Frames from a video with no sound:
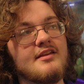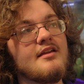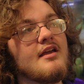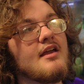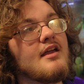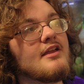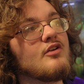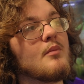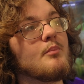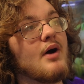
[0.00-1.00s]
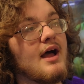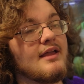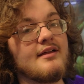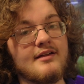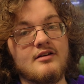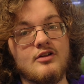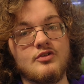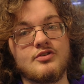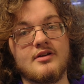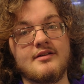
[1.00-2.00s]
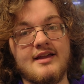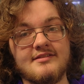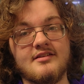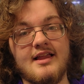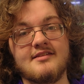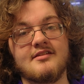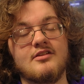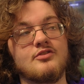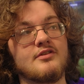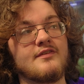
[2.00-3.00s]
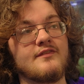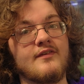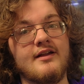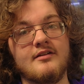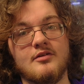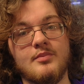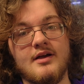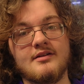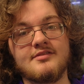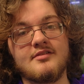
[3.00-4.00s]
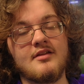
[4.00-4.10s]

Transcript: see, you can buy an enclosure, a nice glass enclosure, for $300.